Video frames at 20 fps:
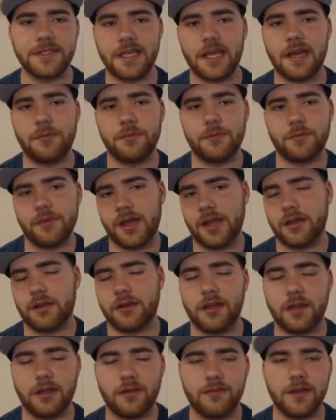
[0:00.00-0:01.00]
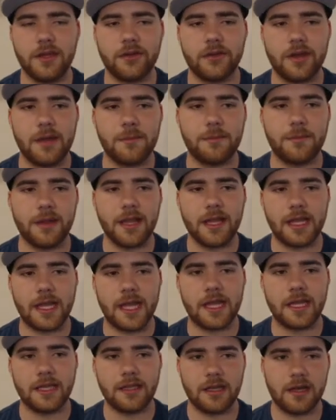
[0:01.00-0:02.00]
I'd rather click V-Create, but
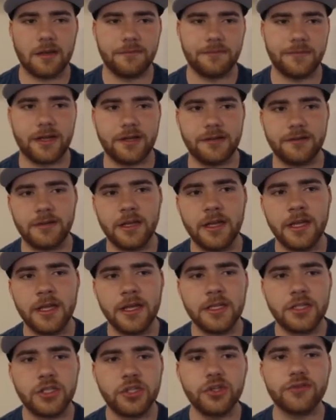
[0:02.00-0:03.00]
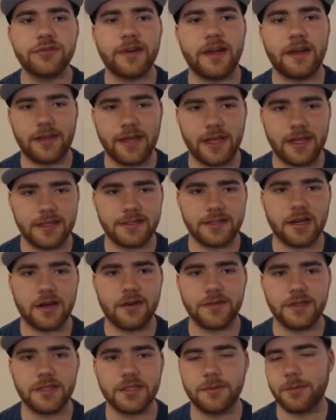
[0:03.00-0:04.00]
like I'm not too afraid of getting
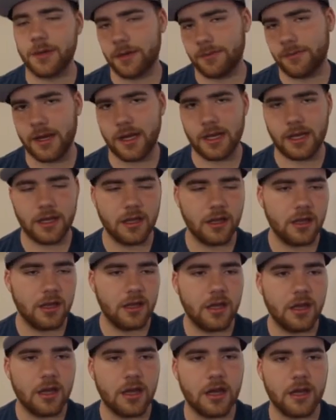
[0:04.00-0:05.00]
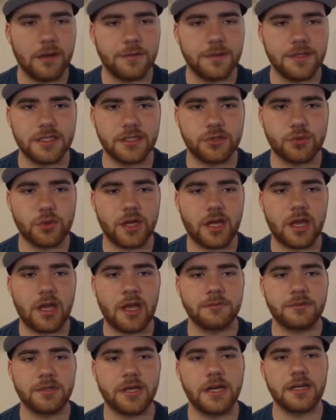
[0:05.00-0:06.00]
scarfed into Brick Break. It's just what
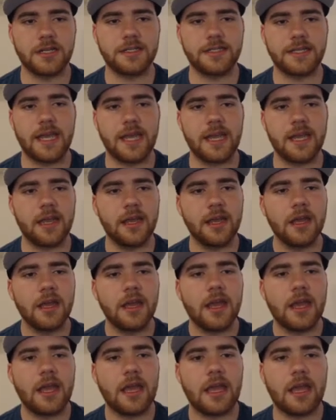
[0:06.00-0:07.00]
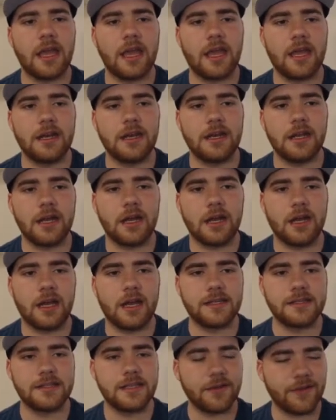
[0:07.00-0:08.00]
I'm trying to say, and
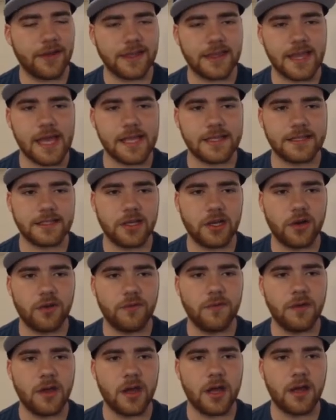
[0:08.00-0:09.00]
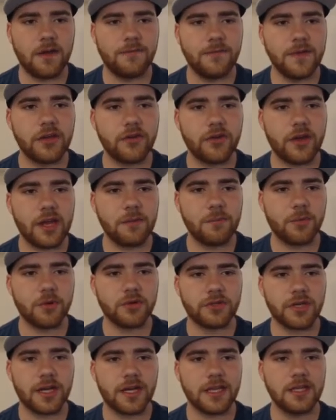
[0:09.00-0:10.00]
stuff like that. So V-Create,
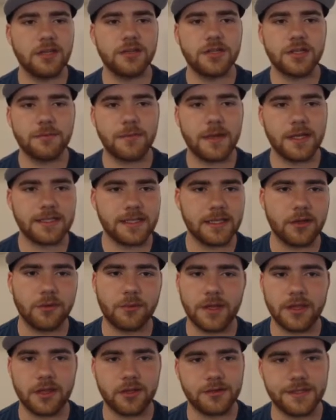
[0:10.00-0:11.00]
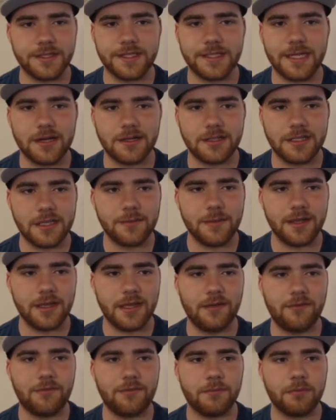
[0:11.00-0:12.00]
Bolt Strike, and U-Turn basically run through his entire team
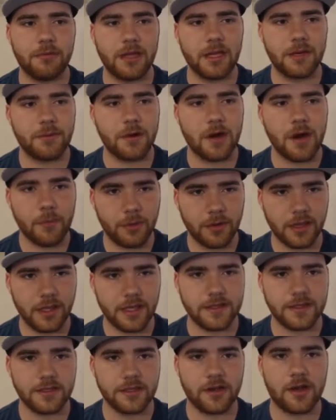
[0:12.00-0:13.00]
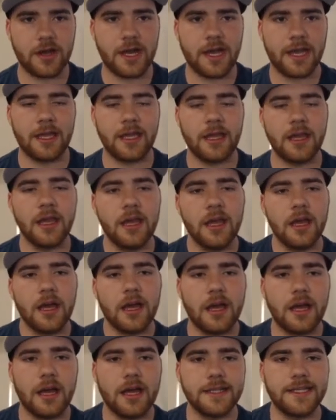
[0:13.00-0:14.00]
if played properly, so I
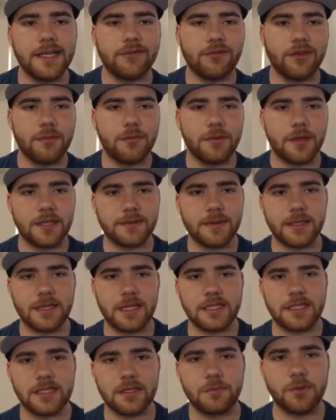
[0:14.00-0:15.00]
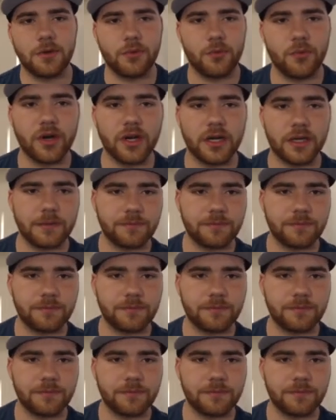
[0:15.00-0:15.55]
definitely expect this to put in work.